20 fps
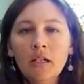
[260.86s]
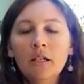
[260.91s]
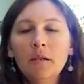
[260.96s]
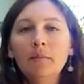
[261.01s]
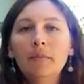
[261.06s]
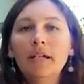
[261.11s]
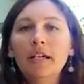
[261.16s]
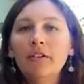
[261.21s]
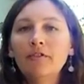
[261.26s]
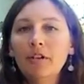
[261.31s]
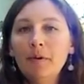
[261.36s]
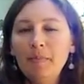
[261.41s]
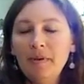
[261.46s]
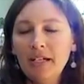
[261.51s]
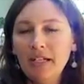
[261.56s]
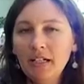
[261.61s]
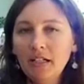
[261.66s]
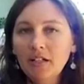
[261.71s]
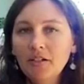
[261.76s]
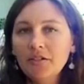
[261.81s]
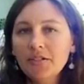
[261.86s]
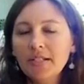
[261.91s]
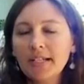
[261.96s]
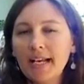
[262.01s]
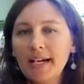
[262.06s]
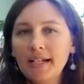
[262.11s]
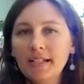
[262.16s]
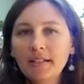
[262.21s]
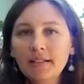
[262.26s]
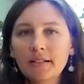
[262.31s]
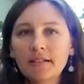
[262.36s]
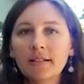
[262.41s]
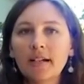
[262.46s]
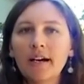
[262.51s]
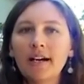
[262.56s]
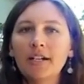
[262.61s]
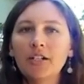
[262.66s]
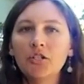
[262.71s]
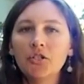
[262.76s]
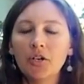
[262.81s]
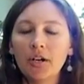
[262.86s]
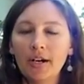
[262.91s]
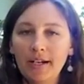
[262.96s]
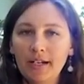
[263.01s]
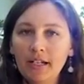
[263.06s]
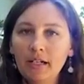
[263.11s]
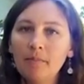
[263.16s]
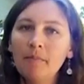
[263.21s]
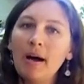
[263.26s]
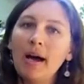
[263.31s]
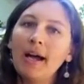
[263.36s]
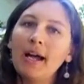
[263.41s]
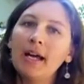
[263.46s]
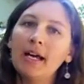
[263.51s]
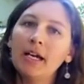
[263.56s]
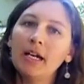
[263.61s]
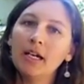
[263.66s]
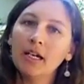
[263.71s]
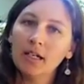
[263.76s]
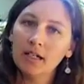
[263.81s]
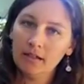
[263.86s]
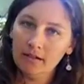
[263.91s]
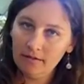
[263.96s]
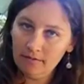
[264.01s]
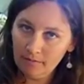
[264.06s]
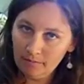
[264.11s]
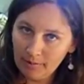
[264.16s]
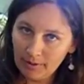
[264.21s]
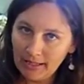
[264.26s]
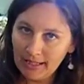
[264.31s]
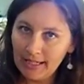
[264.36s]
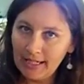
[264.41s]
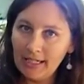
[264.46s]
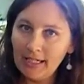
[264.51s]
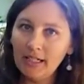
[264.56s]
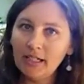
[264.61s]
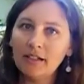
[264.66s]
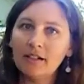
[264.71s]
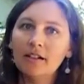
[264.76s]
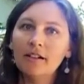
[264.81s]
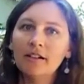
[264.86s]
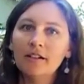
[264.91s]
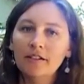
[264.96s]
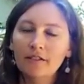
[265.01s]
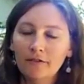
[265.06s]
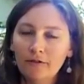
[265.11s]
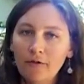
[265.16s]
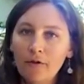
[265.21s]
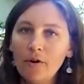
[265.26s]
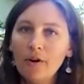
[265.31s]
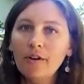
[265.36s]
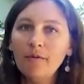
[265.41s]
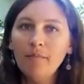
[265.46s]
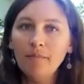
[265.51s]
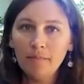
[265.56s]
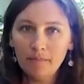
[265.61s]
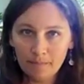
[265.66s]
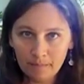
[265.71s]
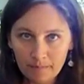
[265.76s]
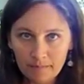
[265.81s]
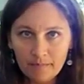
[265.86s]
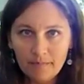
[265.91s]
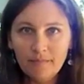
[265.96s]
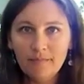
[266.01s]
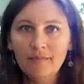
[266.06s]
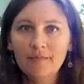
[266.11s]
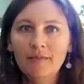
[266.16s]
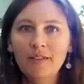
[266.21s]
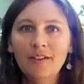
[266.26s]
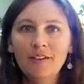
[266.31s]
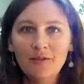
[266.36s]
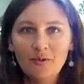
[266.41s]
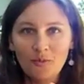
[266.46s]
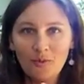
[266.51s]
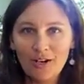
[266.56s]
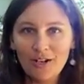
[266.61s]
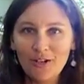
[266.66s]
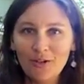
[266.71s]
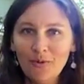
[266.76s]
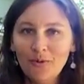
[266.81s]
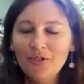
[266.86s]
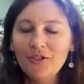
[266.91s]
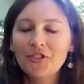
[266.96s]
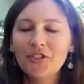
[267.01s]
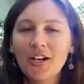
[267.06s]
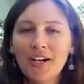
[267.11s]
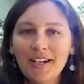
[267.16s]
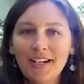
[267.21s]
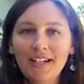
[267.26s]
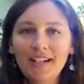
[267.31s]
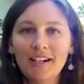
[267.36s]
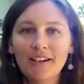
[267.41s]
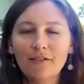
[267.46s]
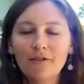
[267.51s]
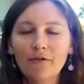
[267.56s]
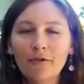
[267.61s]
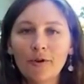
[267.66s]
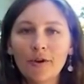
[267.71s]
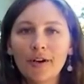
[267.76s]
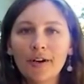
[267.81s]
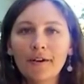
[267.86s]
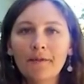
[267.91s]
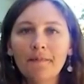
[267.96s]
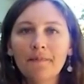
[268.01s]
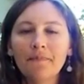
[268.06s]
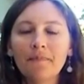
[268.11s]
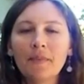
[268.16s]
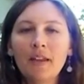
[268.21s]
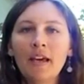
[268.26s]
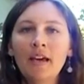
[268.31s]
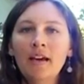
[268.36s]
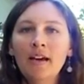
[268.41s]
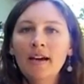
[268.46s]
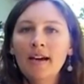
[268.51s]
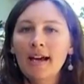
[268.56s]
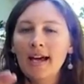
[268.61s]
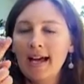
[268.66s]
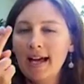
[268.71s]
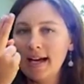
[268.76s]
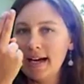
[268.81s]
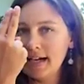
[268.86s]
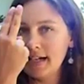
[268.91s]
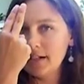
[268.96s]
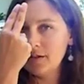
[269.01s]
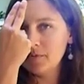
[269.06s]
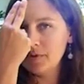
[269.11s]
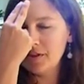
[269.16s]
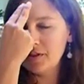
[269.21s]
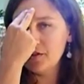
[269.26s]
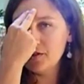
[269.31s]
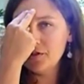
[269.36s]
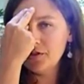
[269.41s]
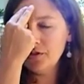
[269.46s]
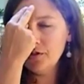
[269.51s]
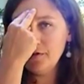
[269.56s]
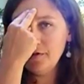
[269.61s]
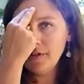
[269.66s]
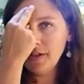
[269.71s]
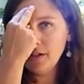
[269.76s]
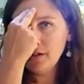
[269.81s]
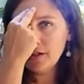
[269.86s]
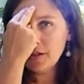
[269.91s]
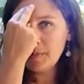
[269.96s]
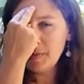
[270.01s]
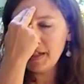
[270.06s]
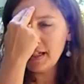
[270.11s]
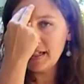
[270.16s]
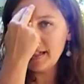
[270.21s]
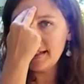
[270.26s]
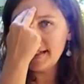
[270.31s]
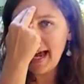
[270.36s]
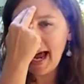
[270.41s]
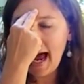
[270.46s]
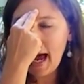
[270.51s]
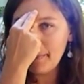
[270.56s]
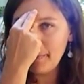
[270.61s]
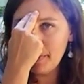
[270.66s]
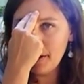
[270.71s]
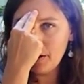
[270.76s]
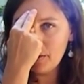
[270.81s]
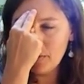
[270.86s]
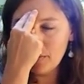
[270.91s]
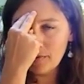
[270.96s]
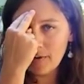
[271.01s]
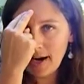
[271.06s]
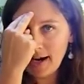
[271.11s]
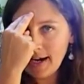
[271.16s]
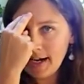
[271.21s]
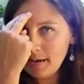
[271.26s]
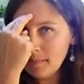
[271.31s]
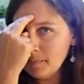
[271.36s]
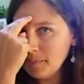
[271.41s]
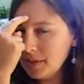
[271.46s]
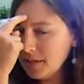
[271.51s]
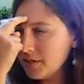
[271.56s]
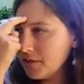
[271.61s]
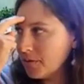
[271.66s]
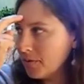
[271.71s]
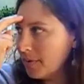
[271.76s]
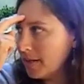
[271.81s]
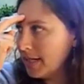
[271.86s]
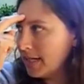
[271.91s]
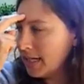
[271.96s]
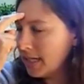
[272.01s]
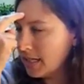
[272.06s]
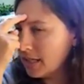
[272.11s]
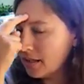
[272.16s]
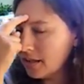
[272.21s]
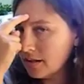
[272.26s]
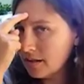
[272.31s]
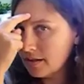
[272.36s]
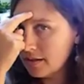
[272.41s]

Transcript: begin repeating your sentence. I trade in my blank for what you would trade it in for. And with your 2 fingers, begin tapping right between